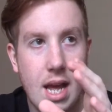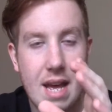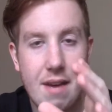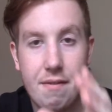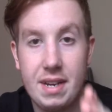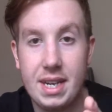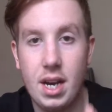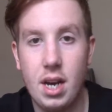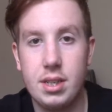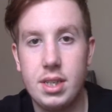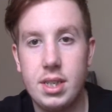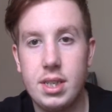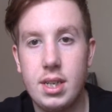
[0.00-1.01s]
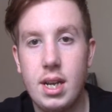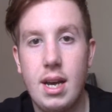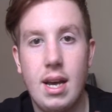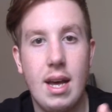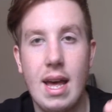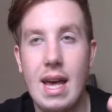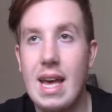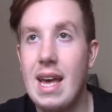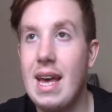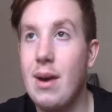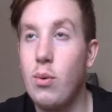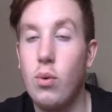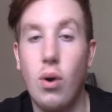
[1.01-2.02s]
If he does,
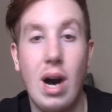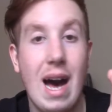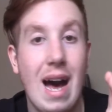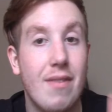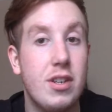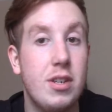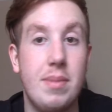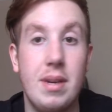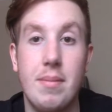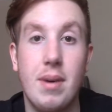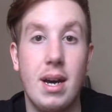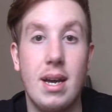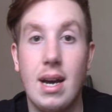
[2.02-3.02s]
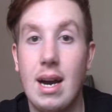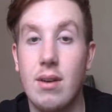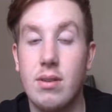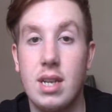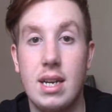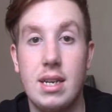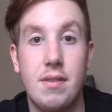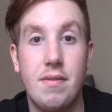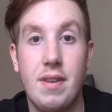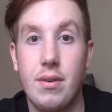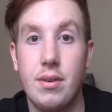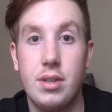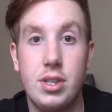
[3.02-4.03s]
it will have to be by outside
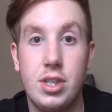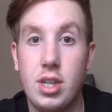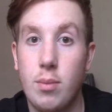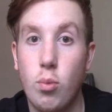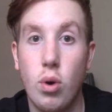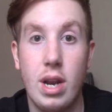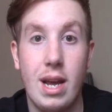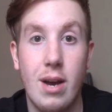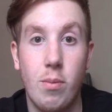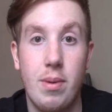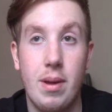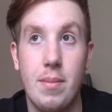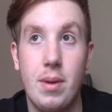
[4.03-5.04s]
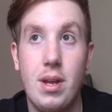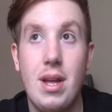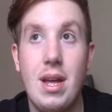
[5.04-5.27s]
interference. Someone help him.